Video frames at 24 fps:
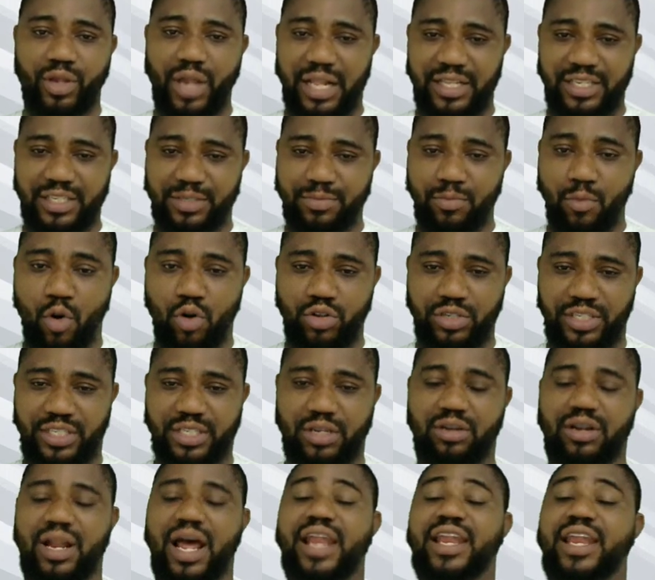That is
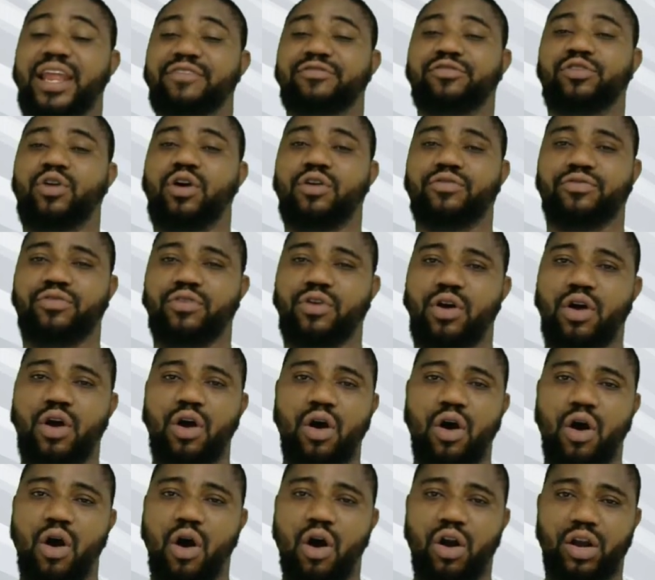multicellular level of
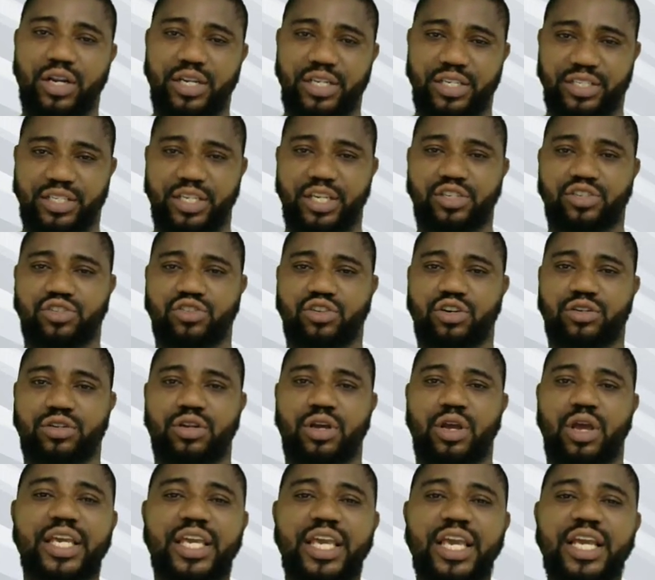
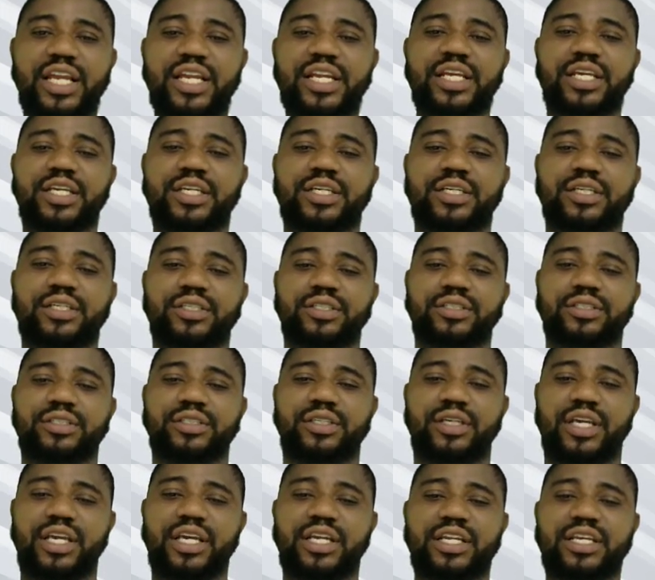organization. Kidney.
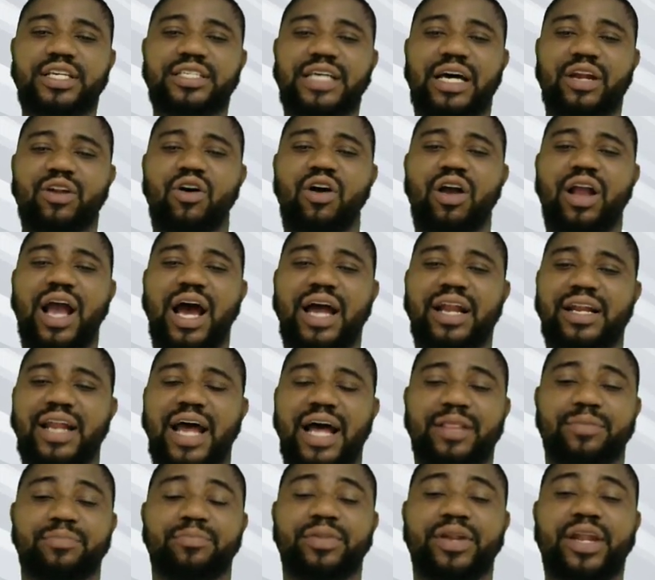Kidney is an organ
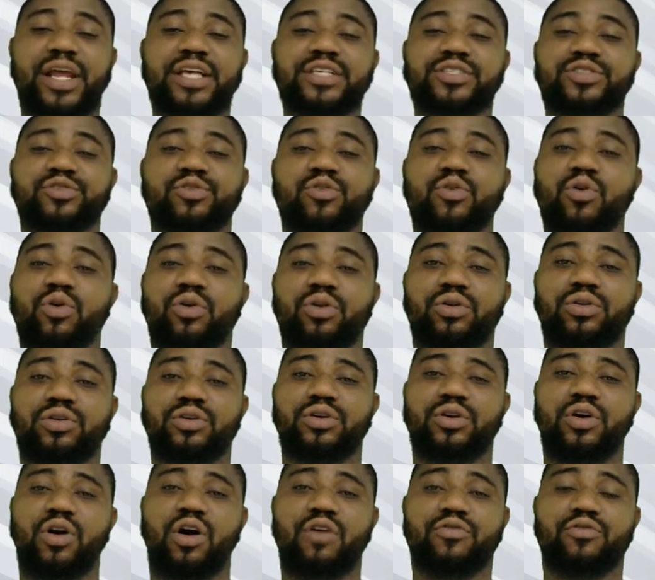that plays role
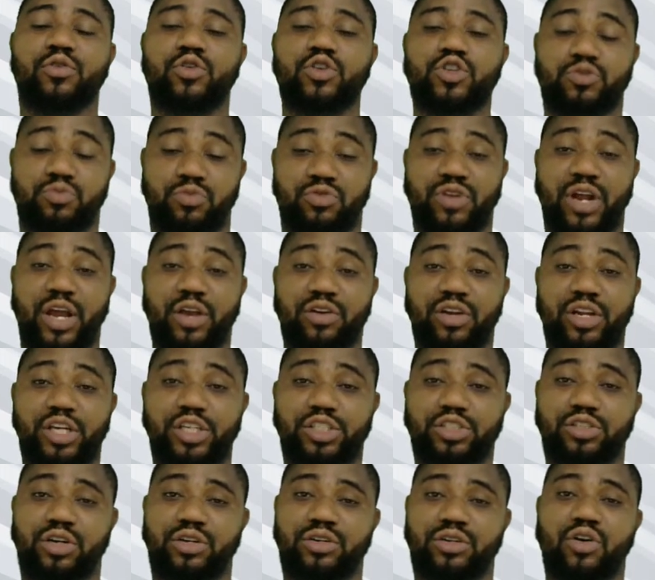of
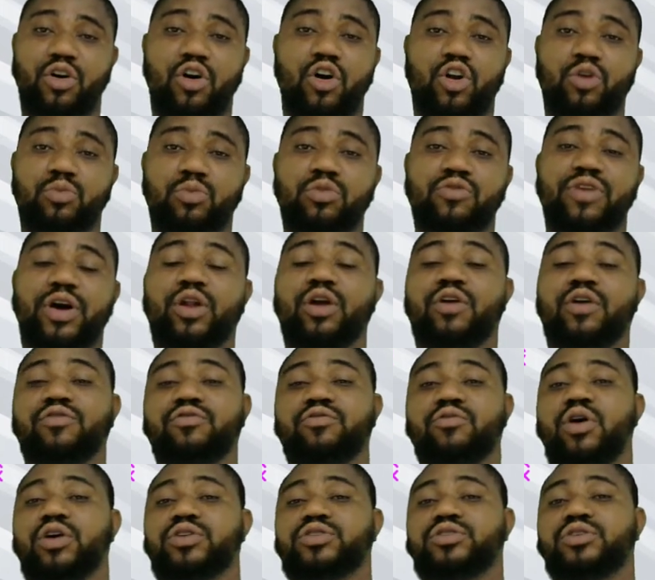osmoregulation or removal
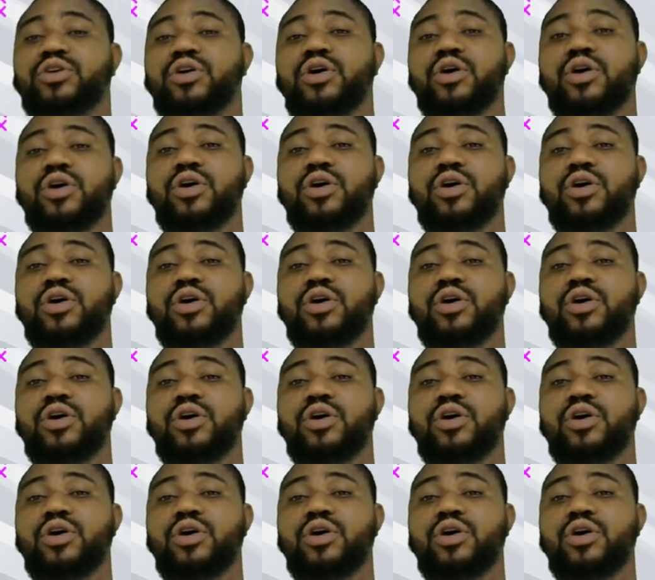of what?